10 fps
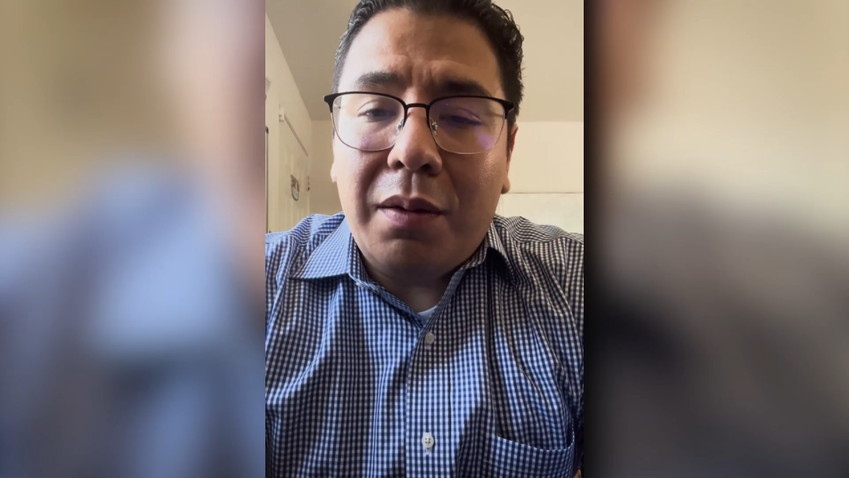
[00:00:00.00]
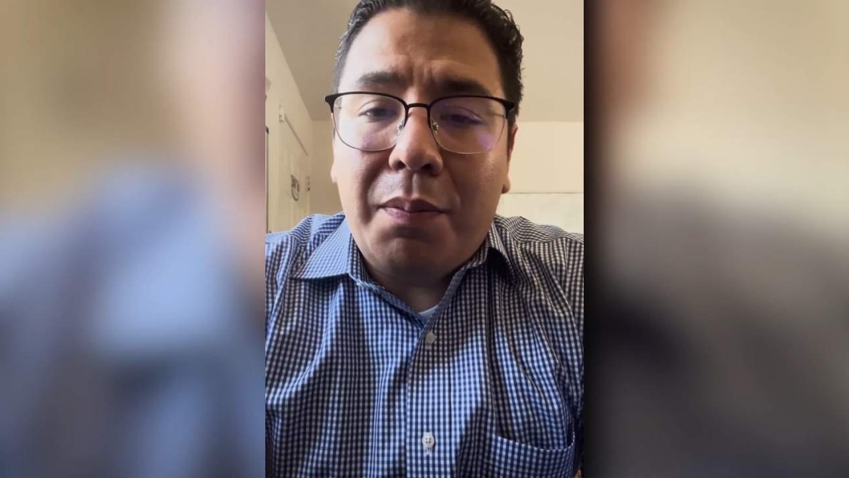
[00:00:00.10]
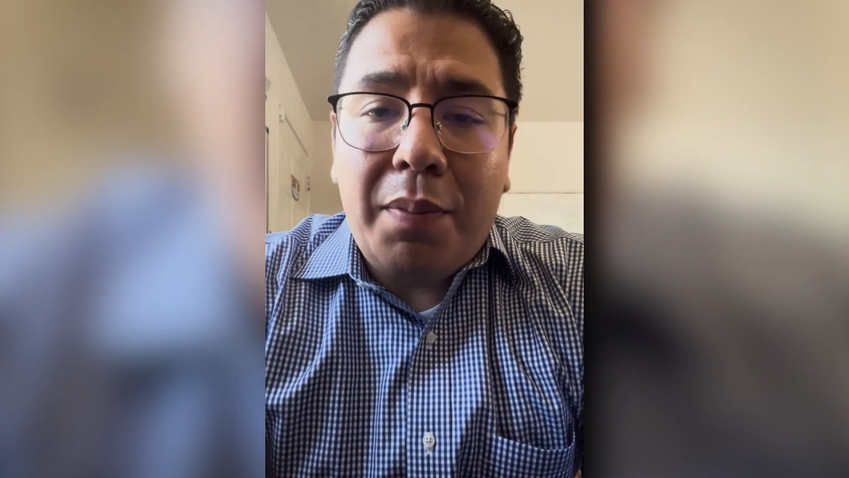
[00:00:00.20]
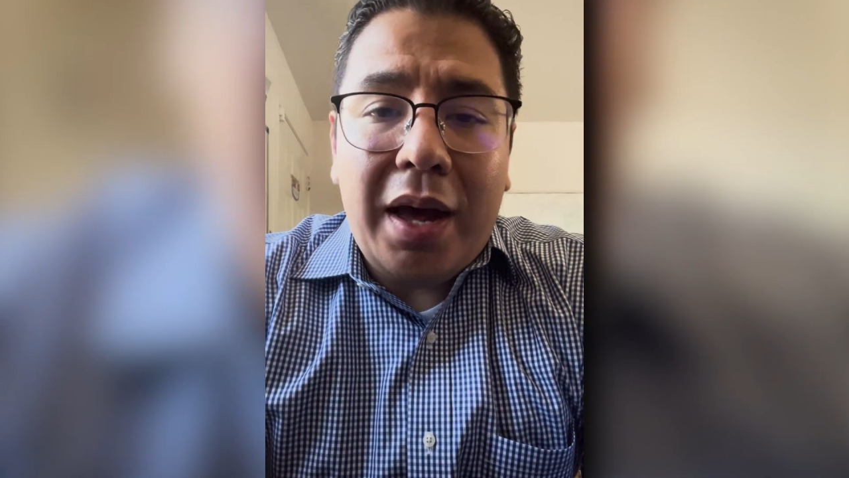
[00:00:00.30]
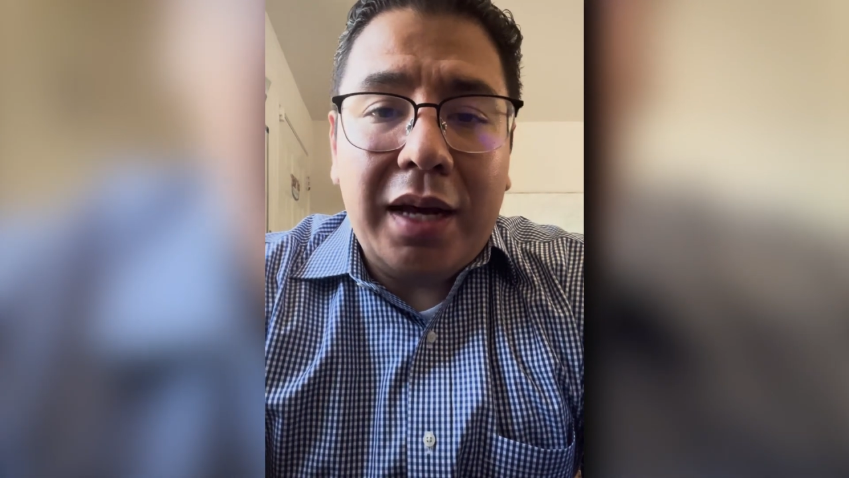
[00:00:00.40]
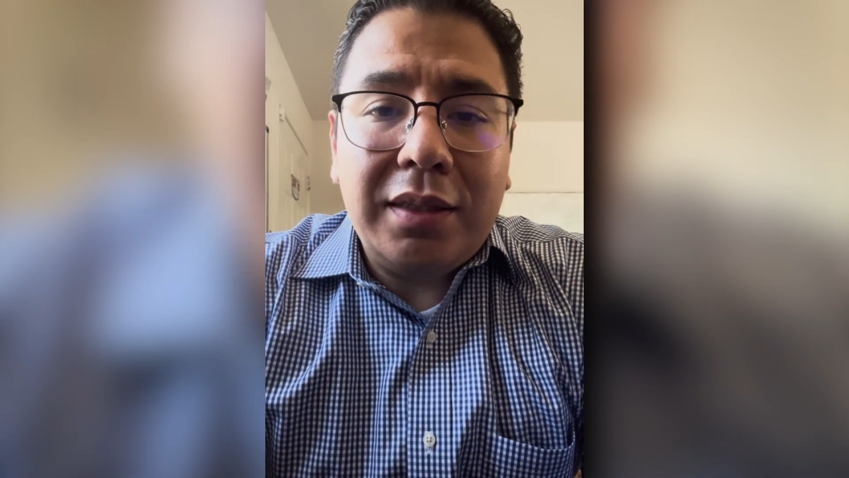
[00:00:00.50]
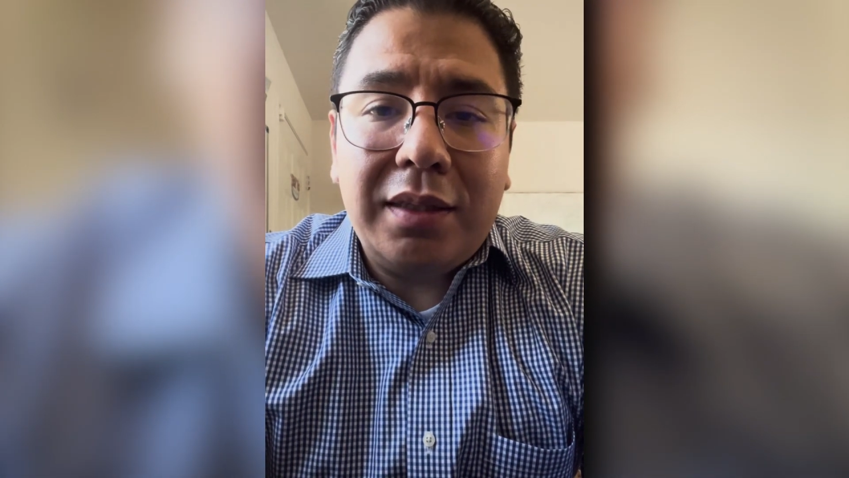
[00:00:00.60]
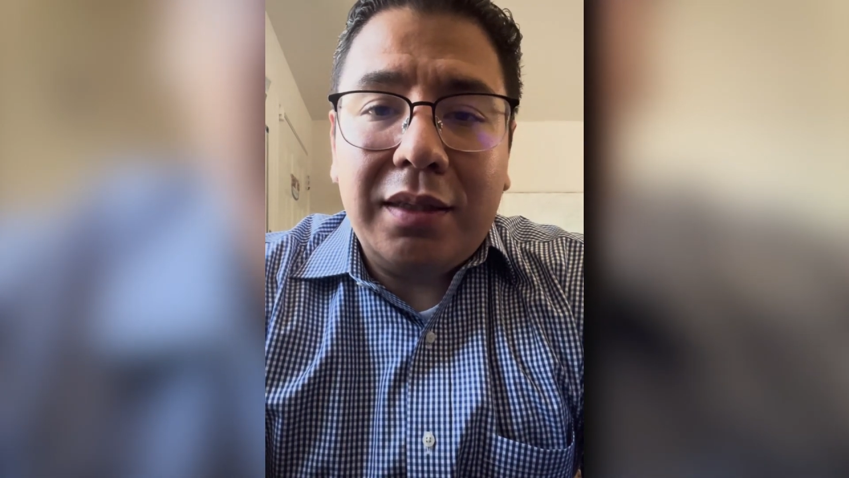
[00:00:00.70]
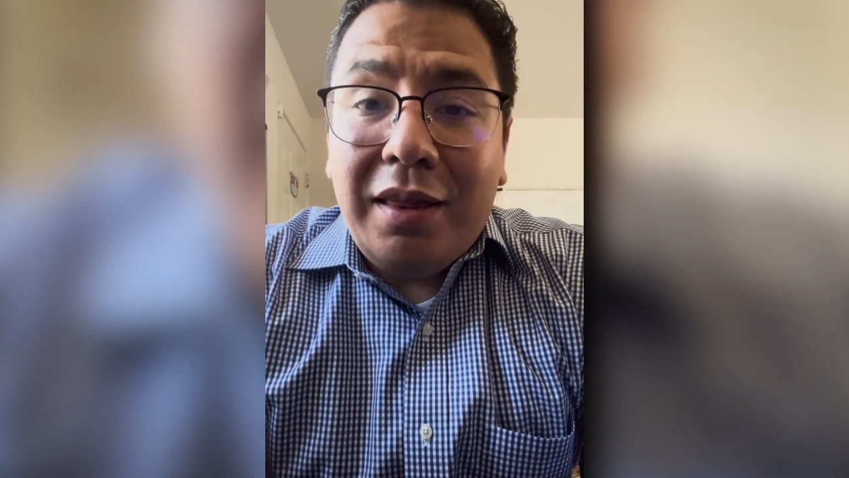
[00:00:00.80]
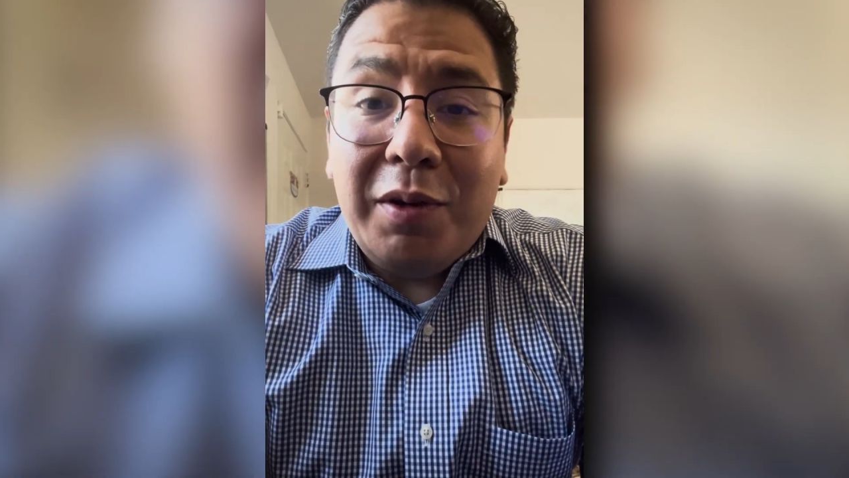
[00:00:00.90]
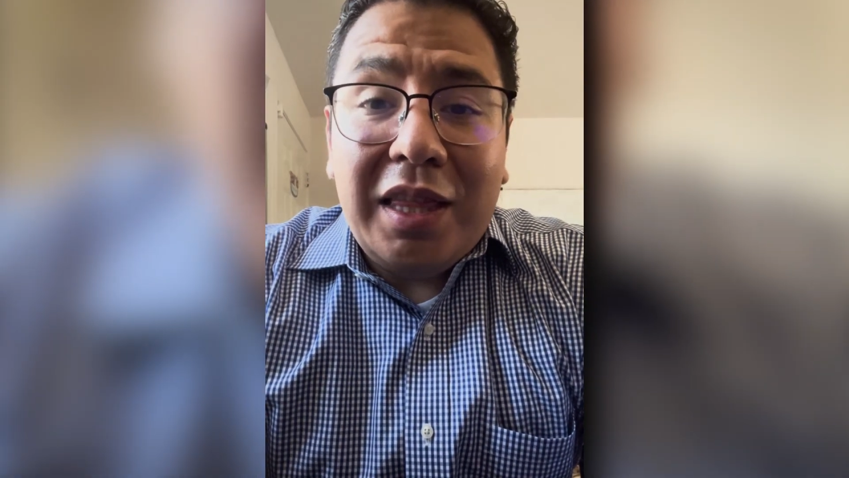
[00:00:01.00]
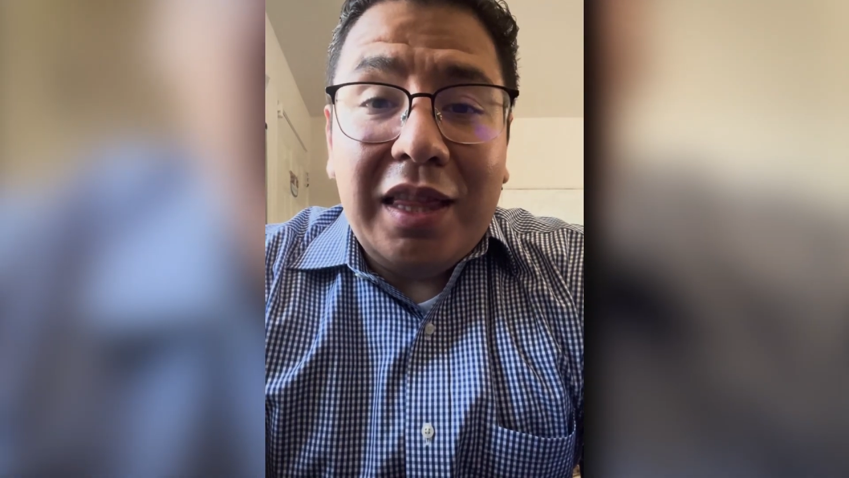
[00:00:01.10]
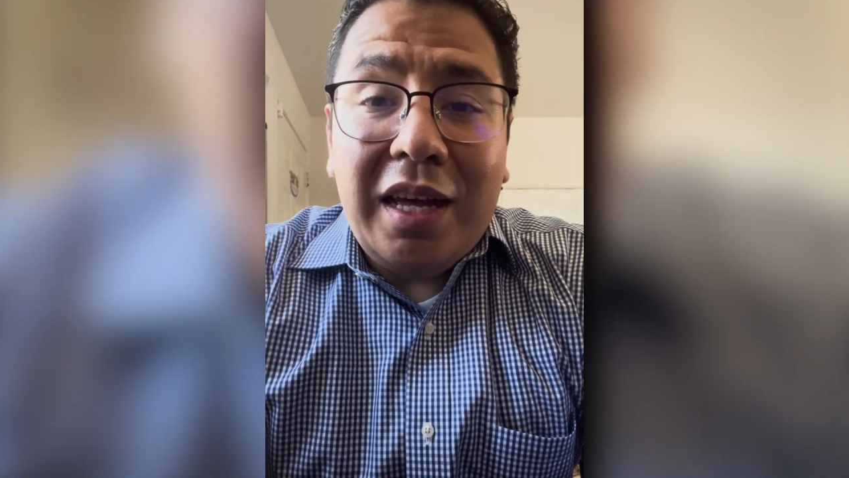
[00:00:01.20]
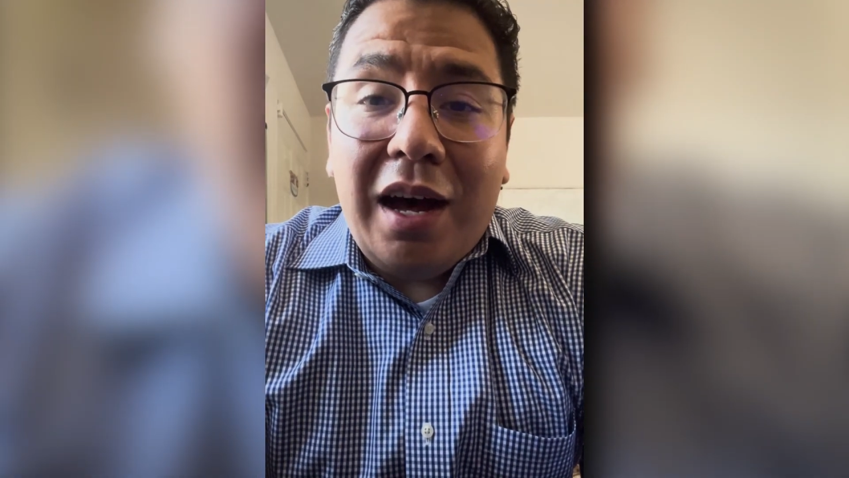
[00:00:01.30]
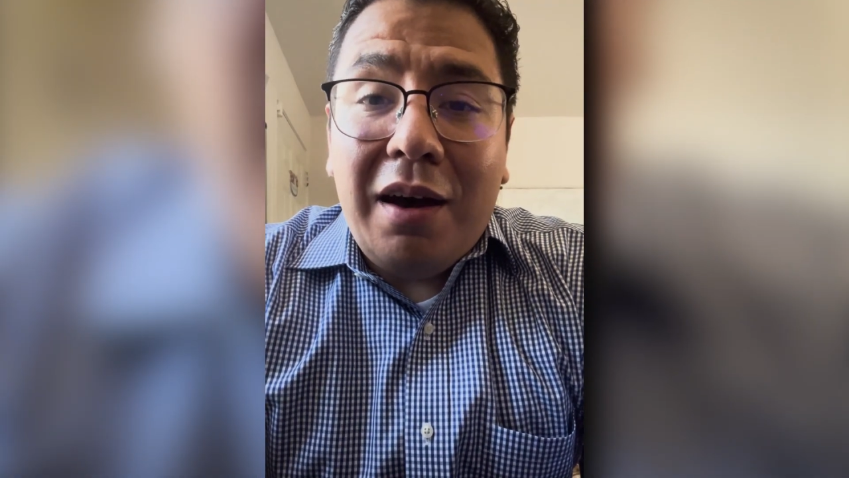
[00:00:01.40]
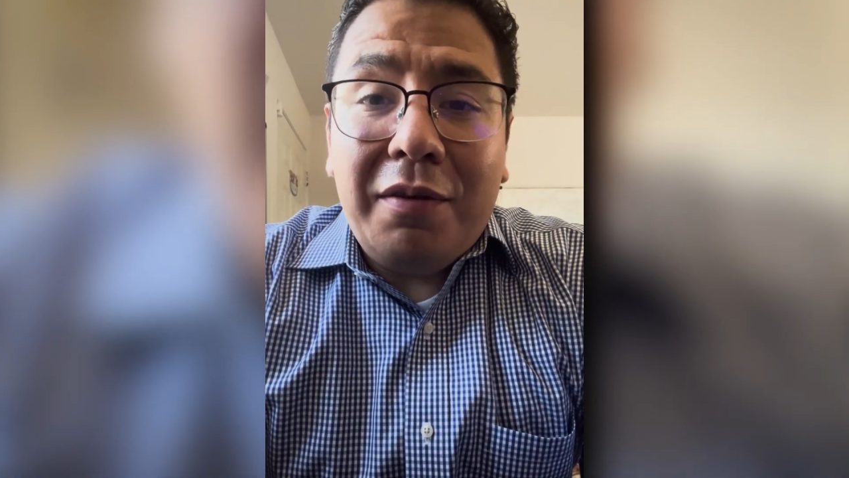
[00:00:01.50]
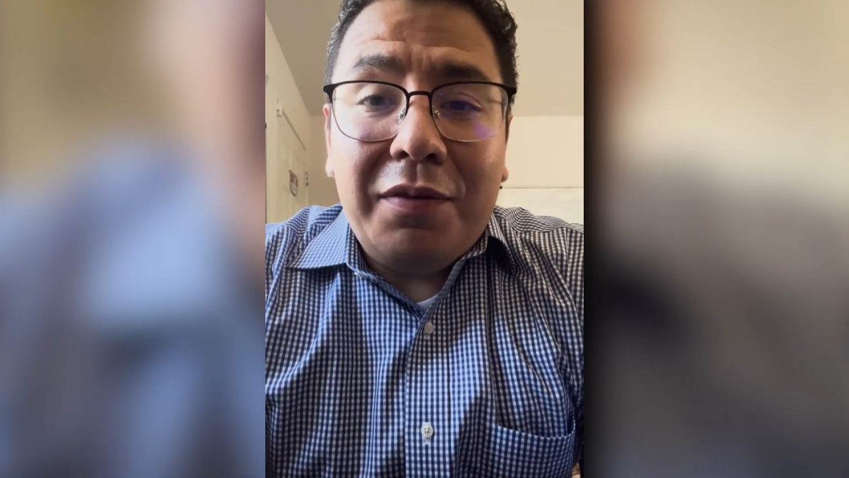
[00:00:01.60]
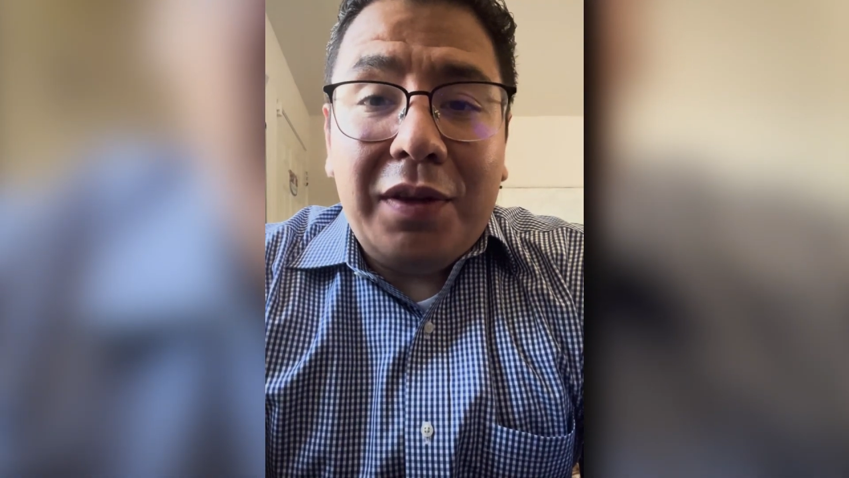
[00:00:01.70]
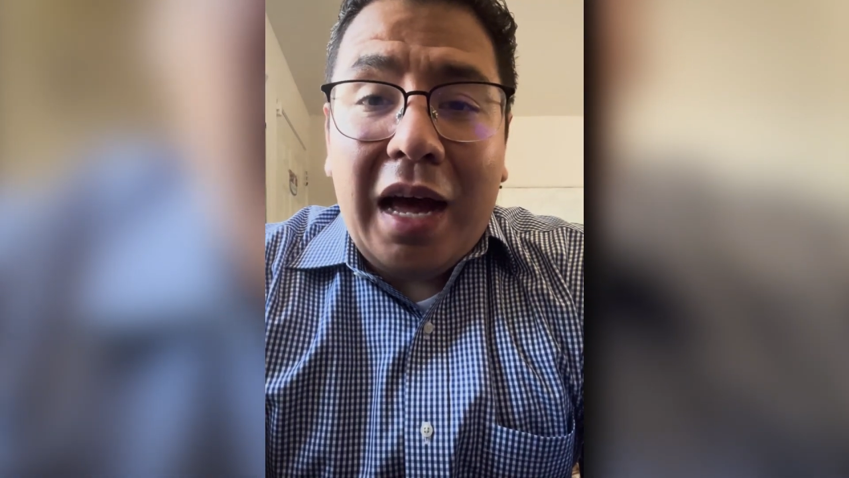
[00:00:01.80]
the best with love,